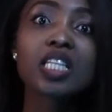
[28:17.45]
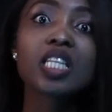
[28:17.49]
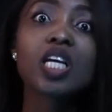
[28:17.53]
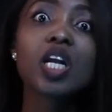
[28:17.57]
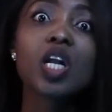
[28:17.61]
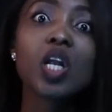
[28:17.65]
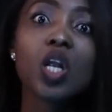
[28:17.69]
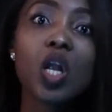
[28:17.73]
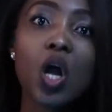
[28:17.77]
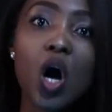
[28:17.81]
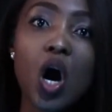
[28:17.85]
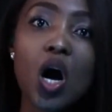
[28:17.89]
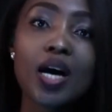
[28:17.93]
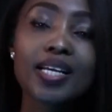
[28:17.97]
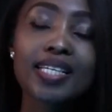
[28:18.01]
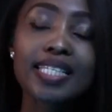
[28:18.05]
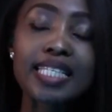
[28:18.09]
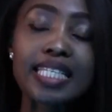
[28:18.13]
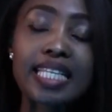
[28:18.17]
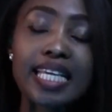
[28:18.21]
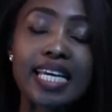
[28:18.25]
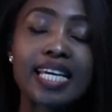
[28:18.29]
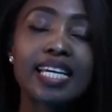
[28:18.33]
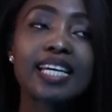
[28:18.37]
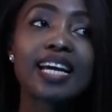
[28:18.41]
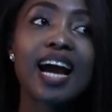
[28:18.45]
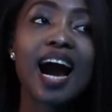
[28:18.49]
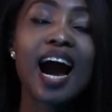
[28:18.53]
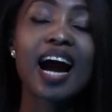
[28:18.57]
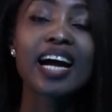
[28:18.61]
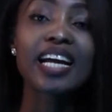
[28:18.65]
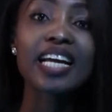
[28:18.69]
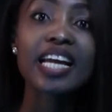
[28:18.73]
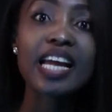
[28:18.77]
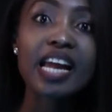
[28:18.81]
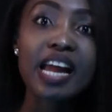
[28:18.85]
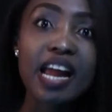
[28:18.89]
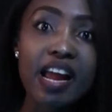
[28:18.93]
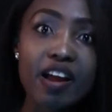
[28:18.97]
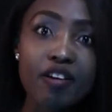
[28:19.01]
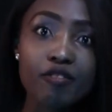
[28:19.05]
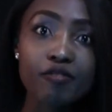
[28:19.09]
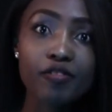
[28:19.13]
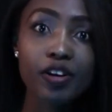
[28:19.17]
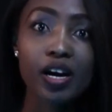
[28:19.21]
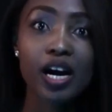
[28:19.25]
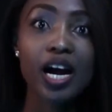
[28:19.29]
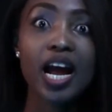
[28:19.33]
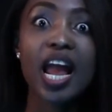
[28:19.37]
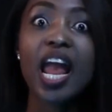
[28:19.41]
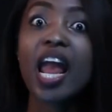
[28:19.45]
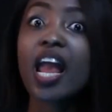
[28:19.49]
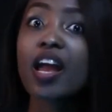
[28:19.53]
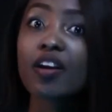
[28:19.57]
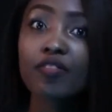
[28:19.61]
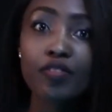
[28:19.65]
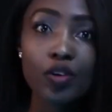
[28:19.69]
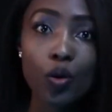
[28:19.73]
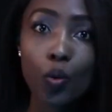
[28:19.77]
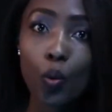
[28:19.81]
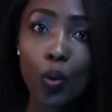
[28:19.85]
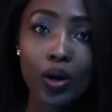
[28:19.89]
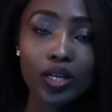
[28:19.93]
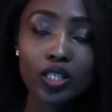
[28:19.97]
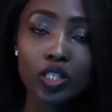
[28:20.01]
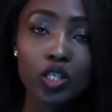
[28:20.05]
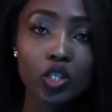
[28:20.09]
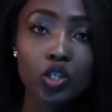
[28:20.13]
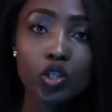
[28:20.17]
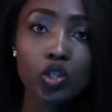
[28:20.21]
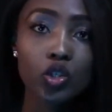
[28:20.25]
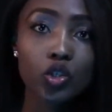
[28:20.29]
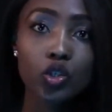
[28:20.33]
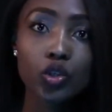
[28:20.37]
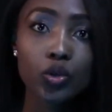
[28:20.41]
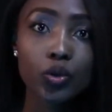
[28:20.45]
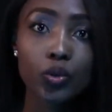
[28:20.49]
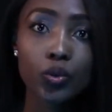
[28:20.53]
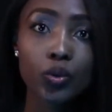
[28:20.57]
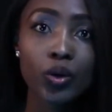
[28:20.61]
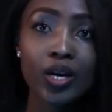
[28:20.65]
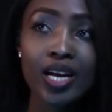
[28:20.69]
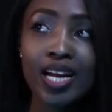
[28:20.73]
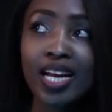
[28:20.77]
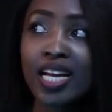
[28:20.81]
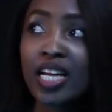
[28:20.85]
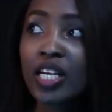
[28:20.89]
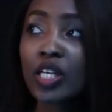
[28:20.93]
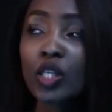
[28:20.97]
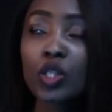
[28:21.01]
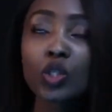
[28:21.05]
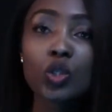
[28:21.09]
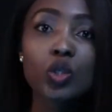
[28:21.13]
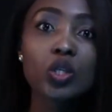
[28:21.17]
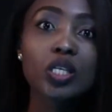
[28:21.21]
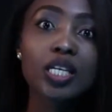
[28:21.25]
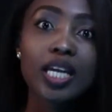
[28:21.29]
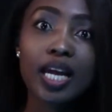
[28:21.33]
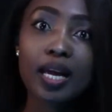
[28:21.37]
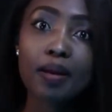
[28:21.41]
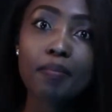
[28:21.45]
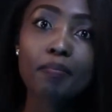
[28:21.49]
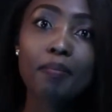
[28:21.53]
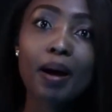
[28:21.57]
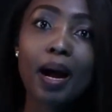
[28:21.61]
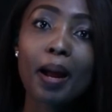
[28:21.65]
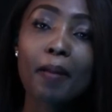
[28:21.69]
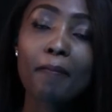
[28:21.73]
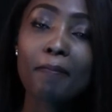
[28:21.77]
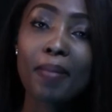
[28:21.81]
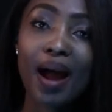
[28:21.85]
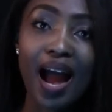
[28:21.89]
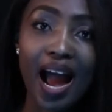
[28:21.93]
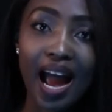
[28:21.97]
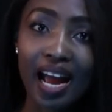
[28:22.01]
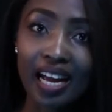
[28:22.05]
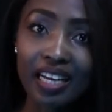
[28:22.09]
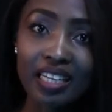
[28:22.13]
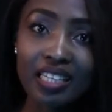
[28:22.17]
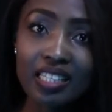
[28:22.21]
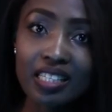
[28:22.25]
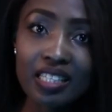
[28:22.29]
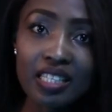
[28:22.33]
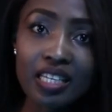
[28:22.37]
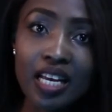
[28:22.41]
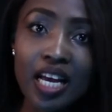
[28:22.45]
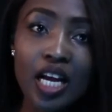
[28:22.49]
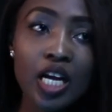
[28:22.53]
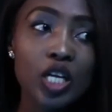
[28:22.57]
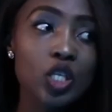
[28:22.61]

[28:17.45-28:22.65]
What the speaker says: The last thing I ever wanted to do is to get my bags,